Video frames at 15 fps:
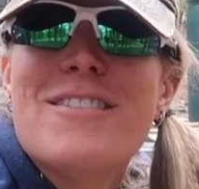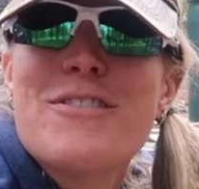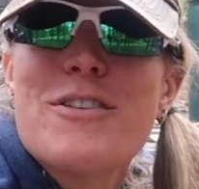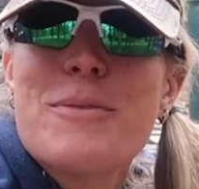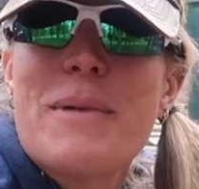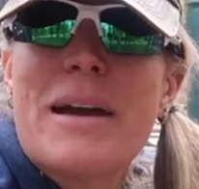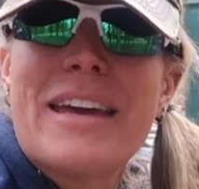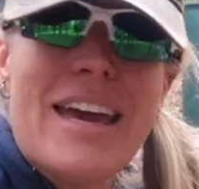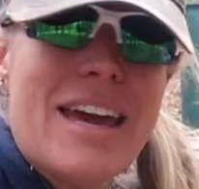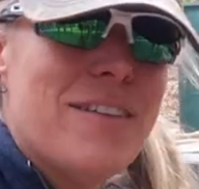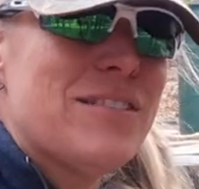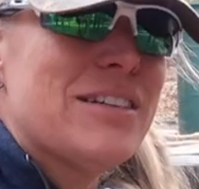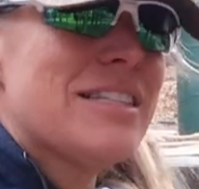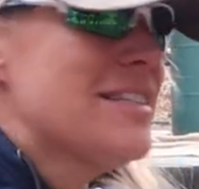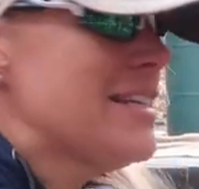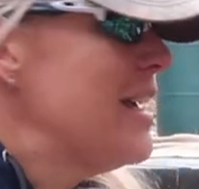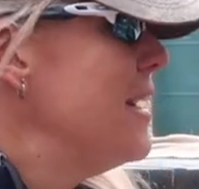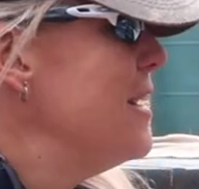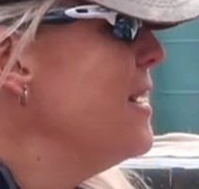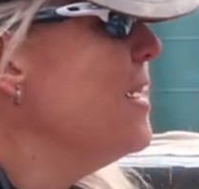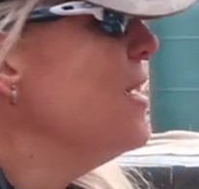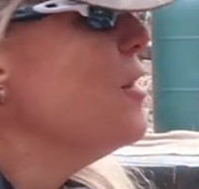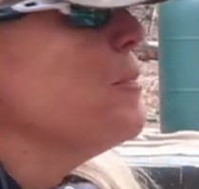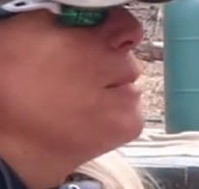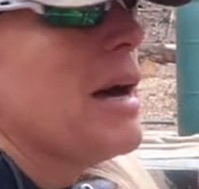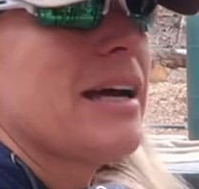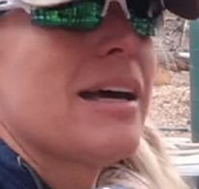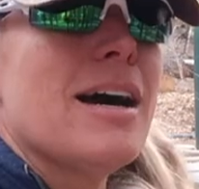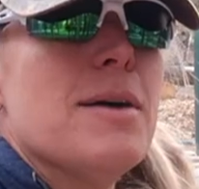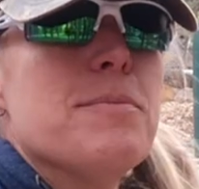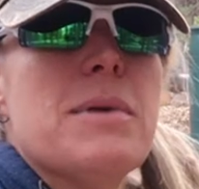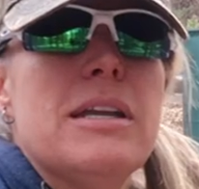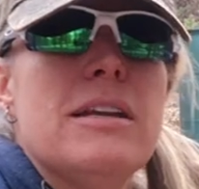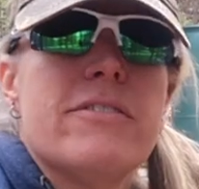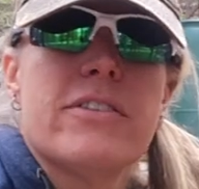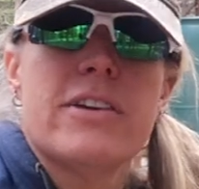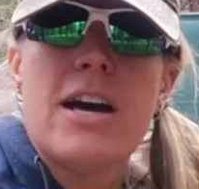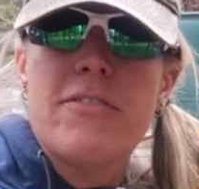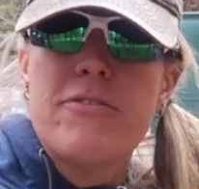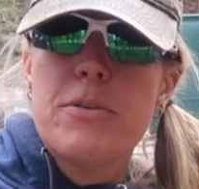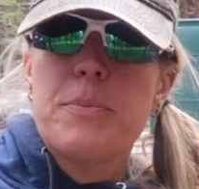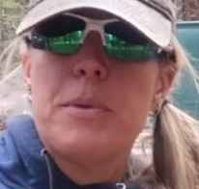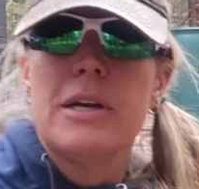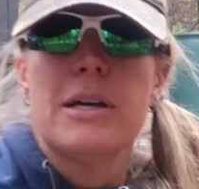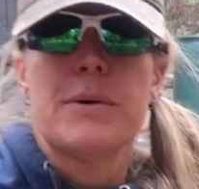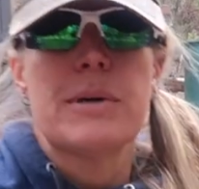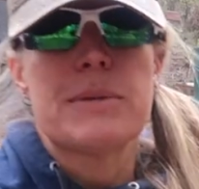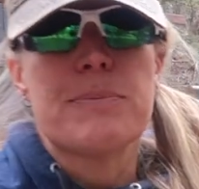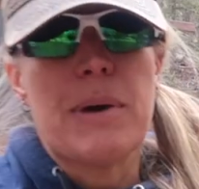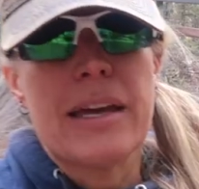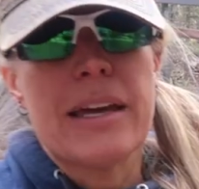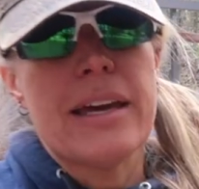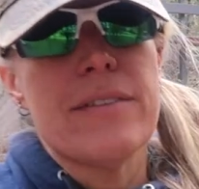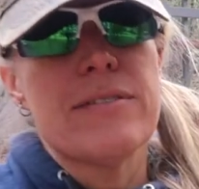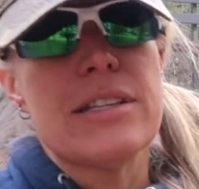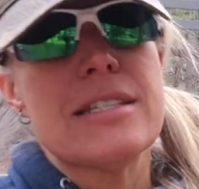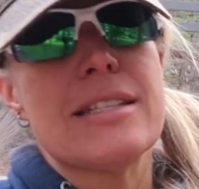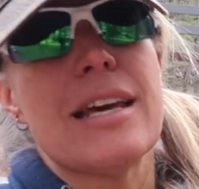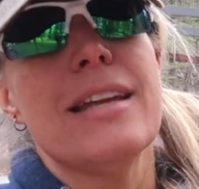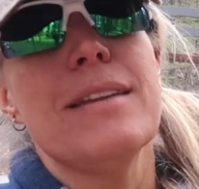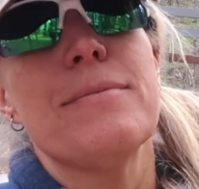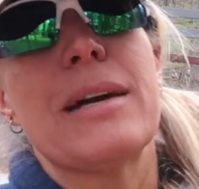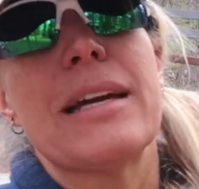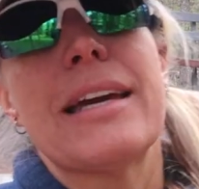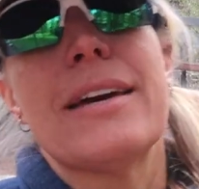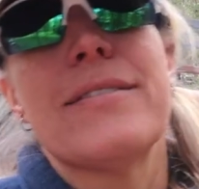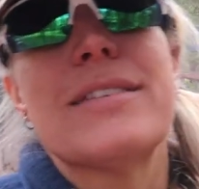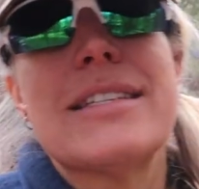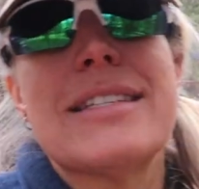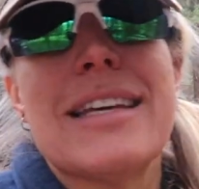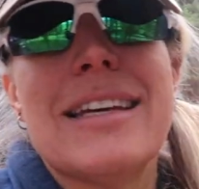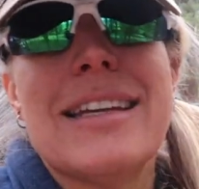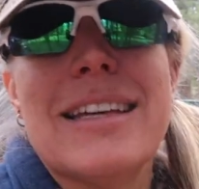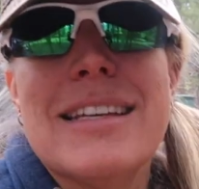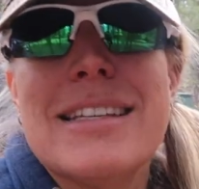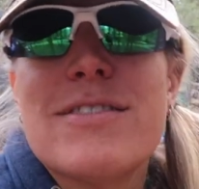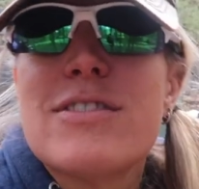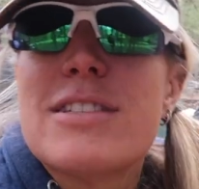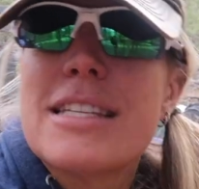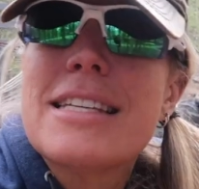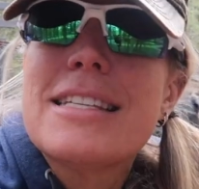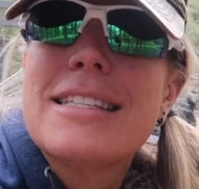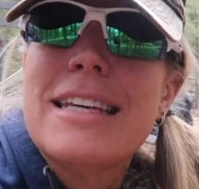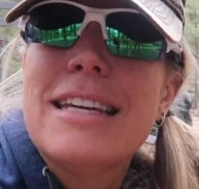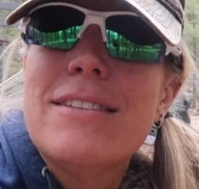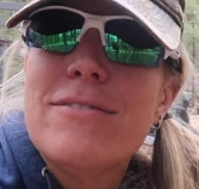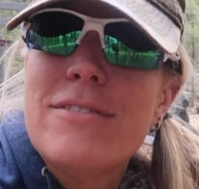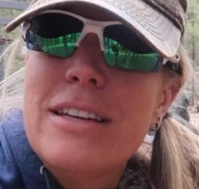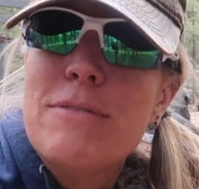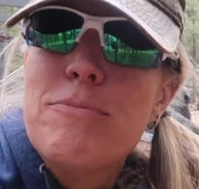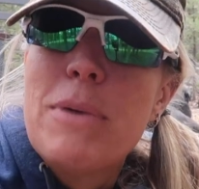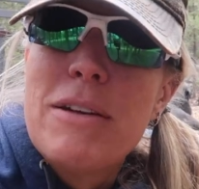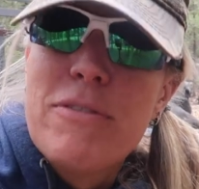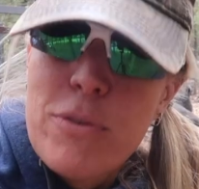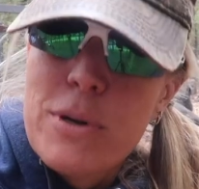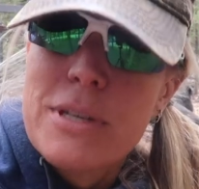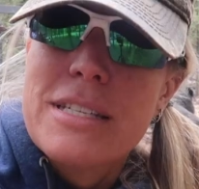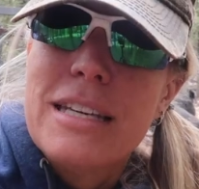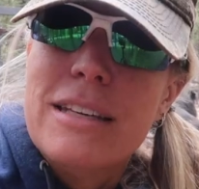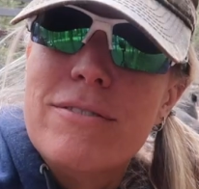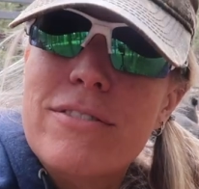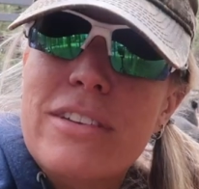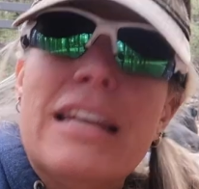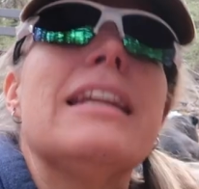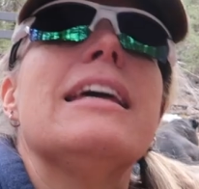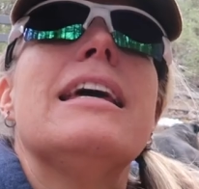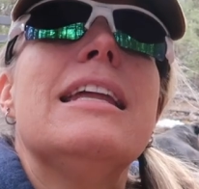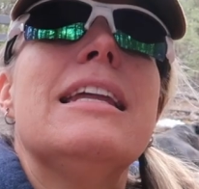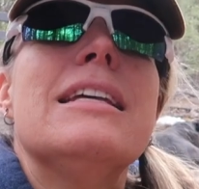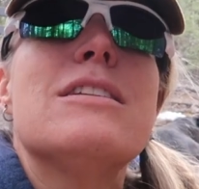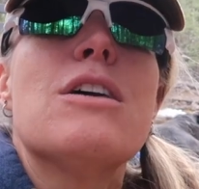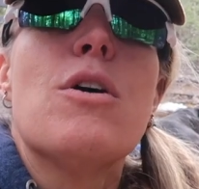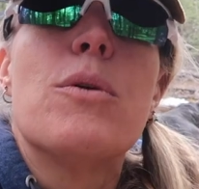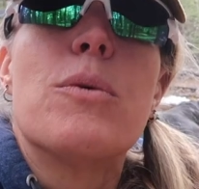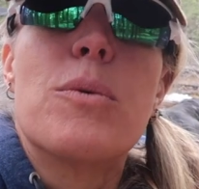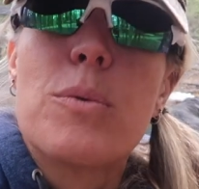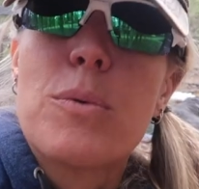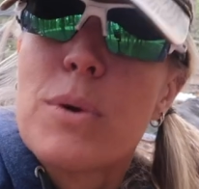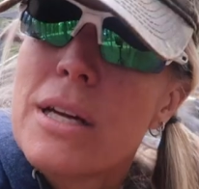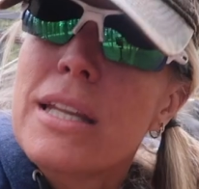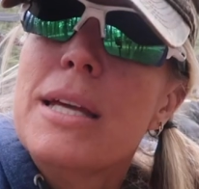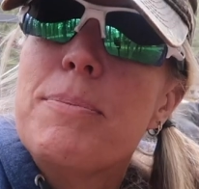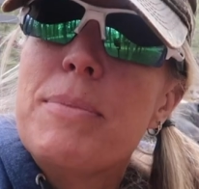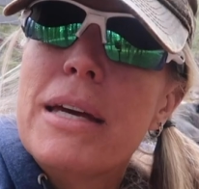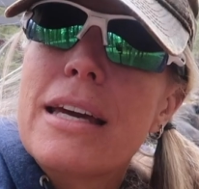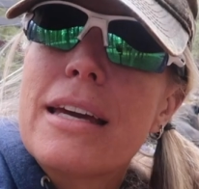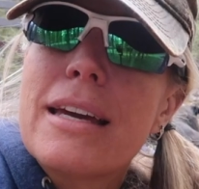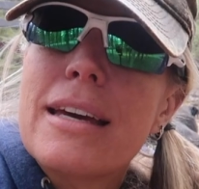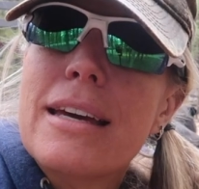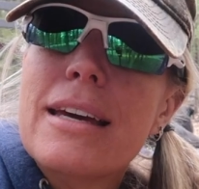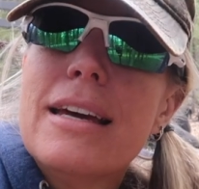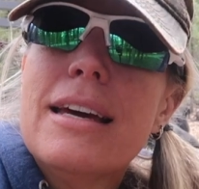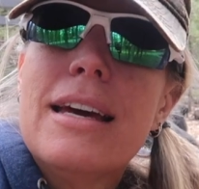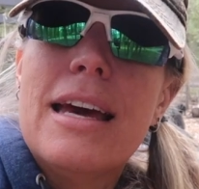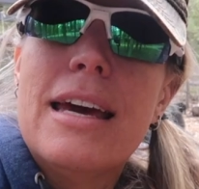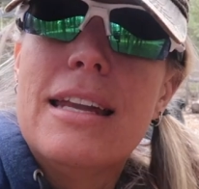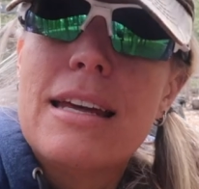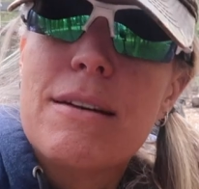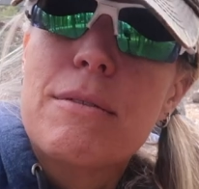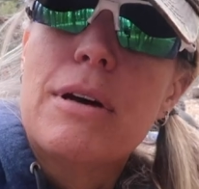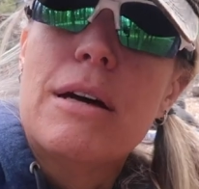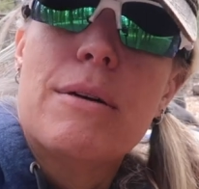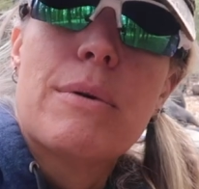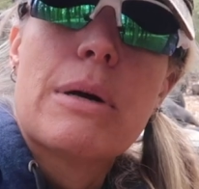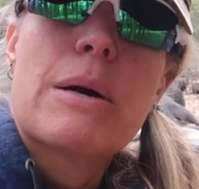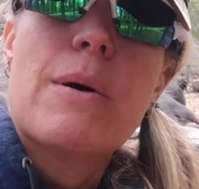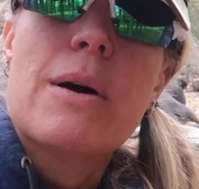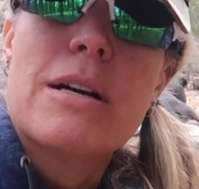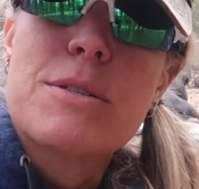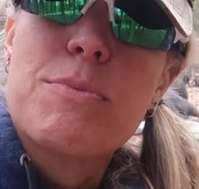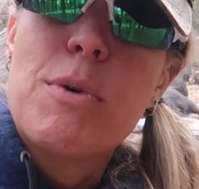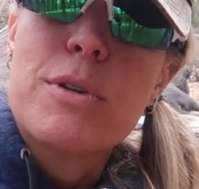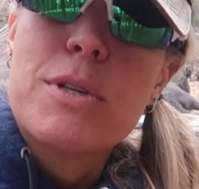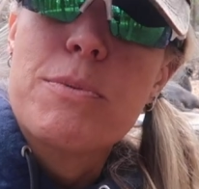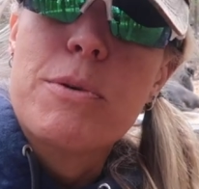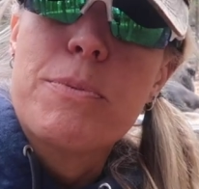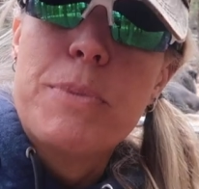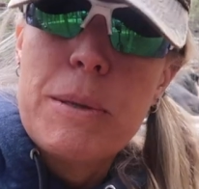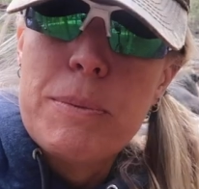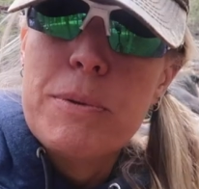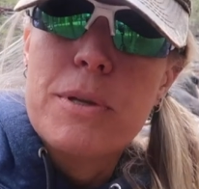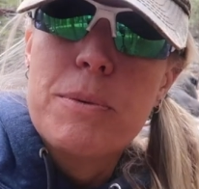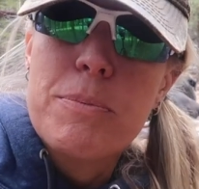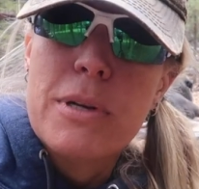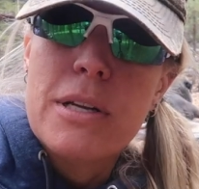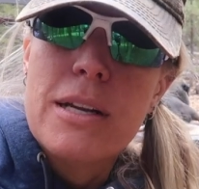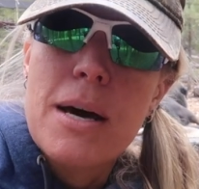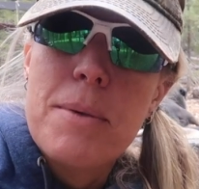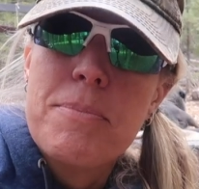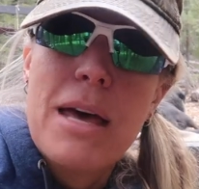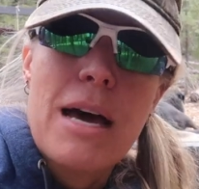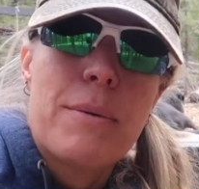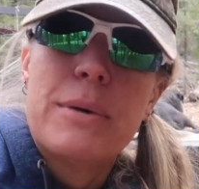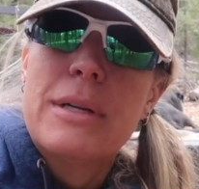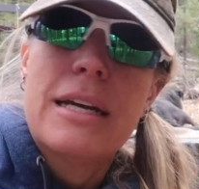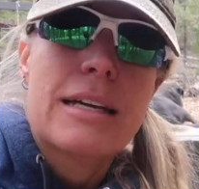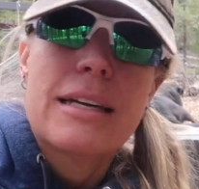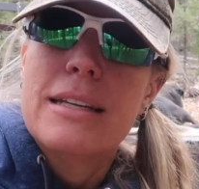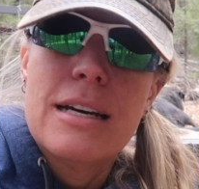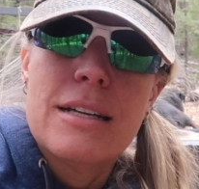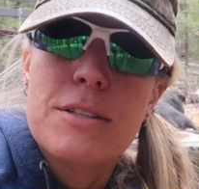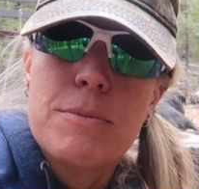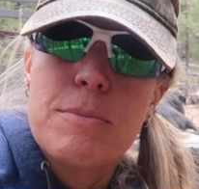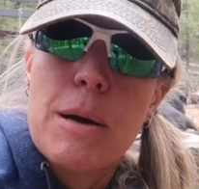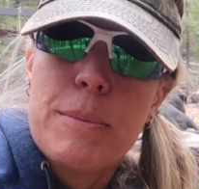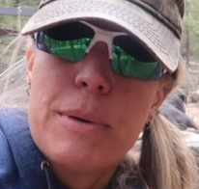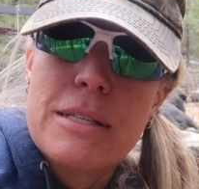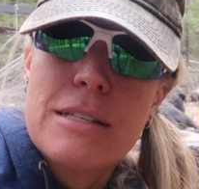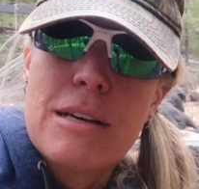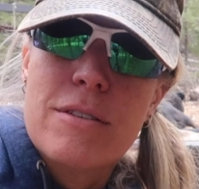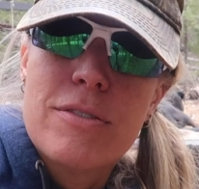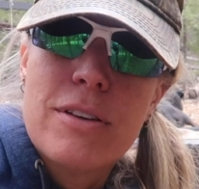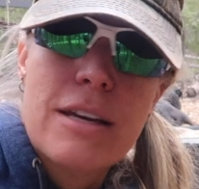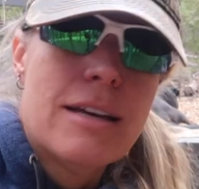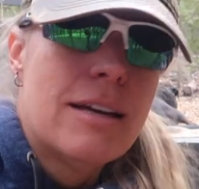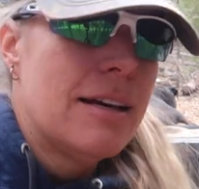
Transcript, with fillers: for my canvas tent back up. And if you're not familiar with my canvas tent is 16 feet by 14 feet. It is really big, and it requires multiple people to put it up. That one I cannot do by myself.